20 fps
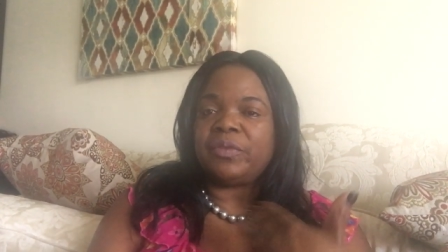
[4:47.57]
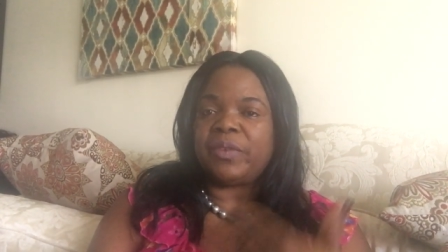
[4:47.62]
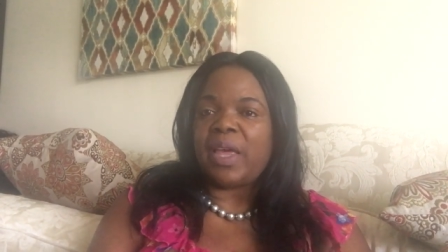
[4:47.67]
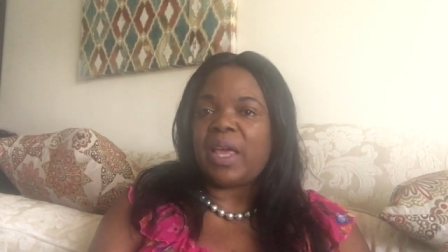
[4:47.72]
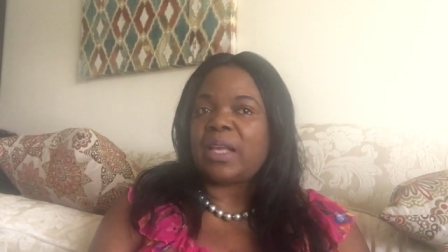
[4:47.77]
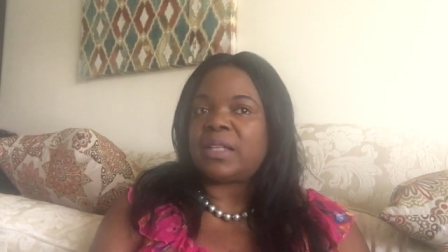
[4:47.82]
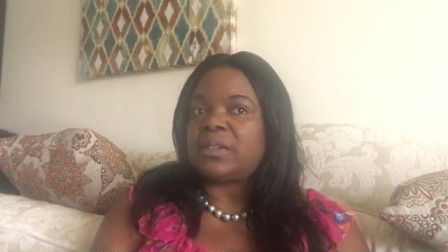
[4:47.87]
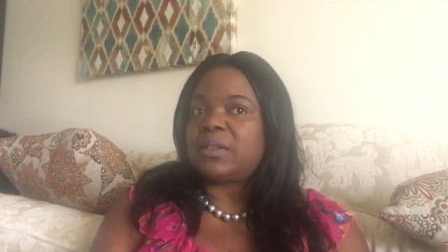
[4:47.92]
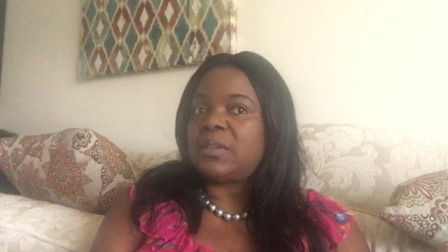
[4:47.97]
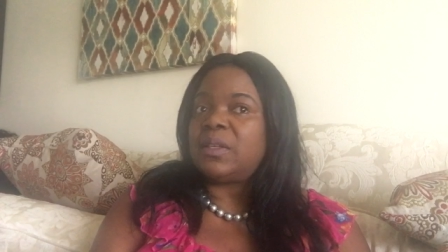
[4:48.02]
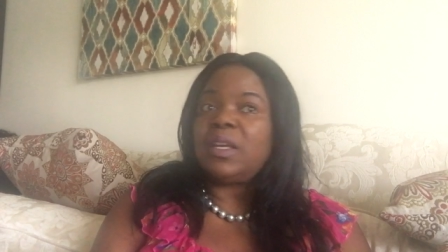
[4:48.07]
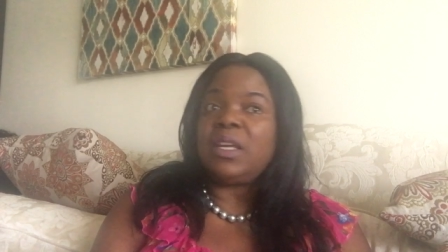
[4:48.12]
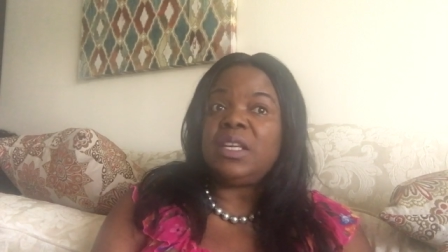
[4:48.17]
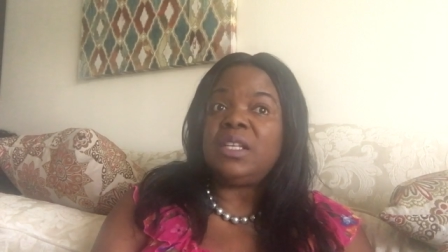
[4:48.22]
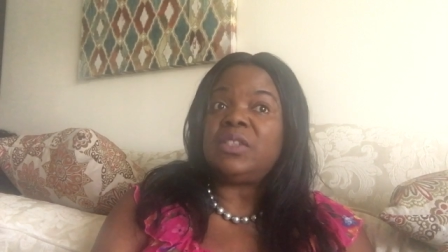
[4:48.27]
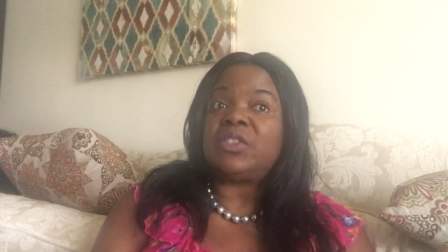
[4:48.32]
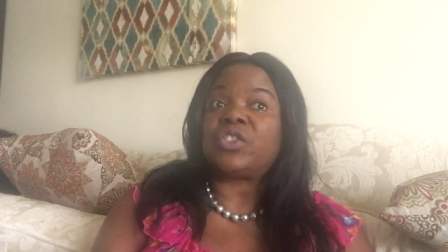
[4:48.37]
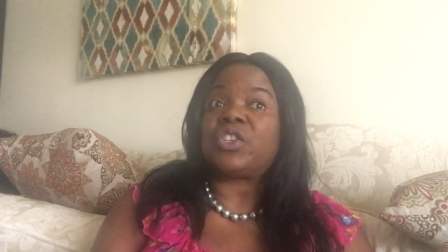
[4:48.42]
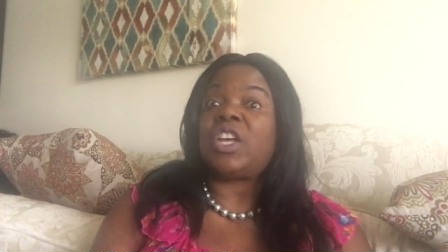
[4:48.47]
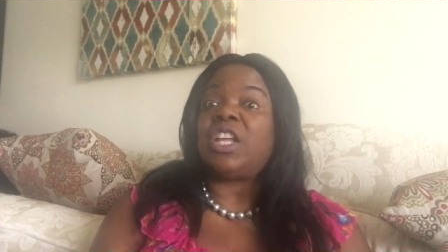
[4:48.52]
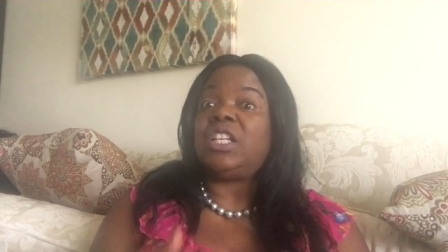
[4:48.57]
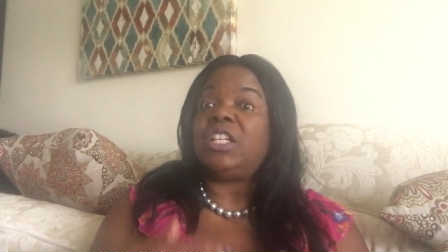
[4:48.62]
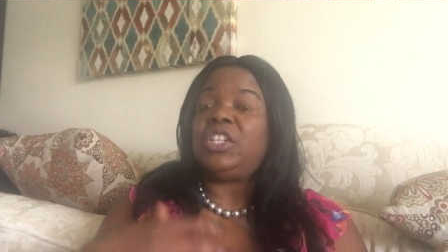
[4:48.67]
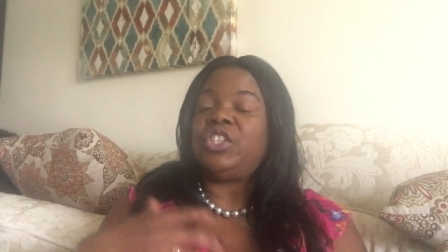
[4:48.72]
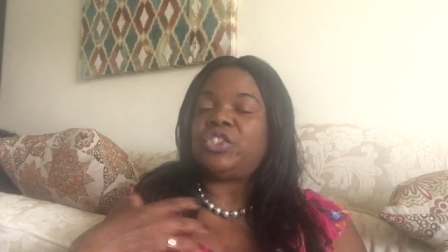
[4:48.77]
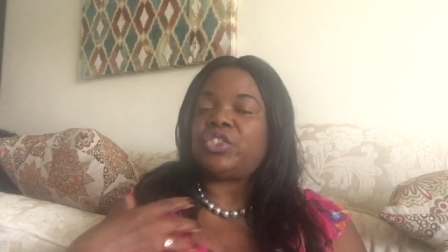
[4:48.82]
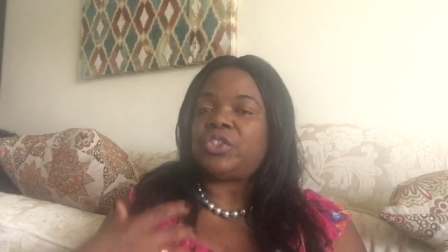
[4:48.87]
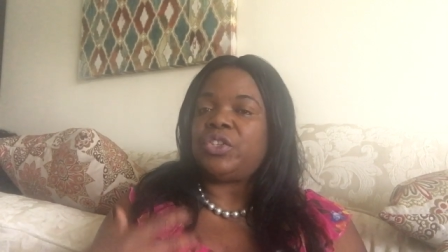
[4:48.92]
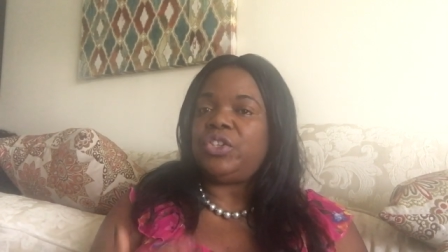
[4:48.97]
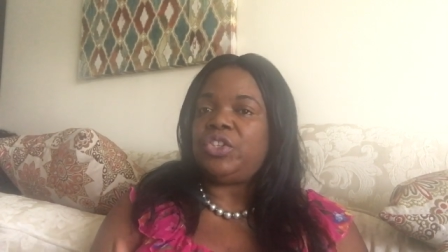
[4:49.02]
vaccines at
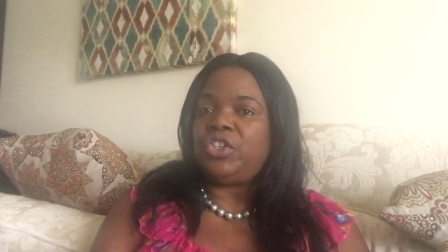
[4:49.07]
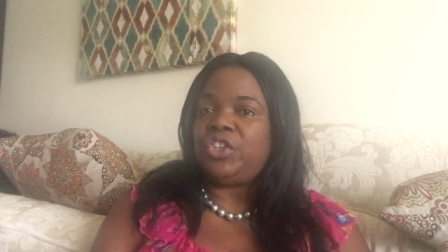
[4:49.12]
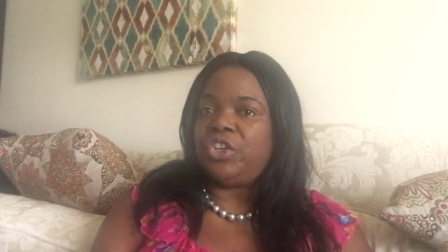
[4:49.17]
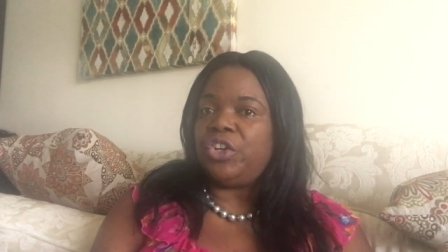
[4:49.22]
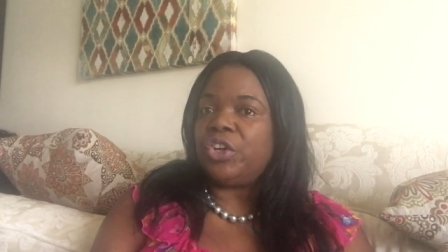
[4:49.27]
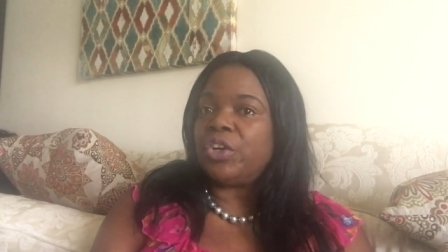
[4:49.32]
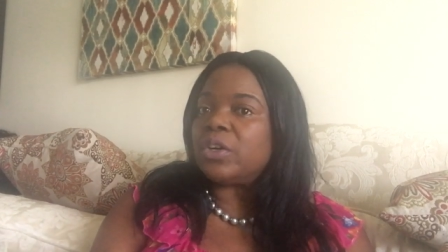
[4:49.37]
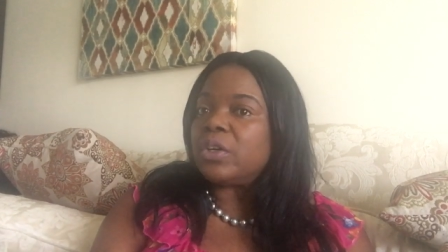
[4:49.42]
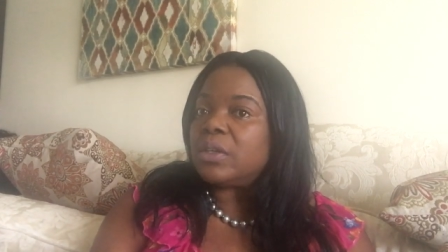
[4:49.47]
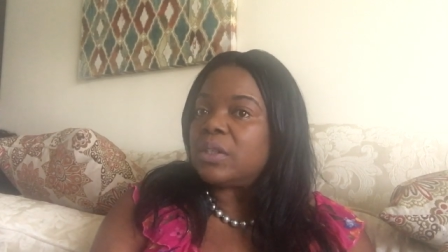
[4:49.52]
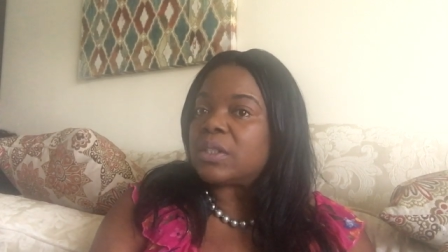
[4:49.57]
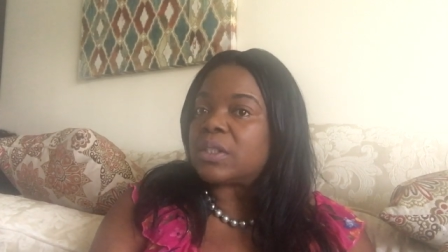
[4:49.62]
least a year,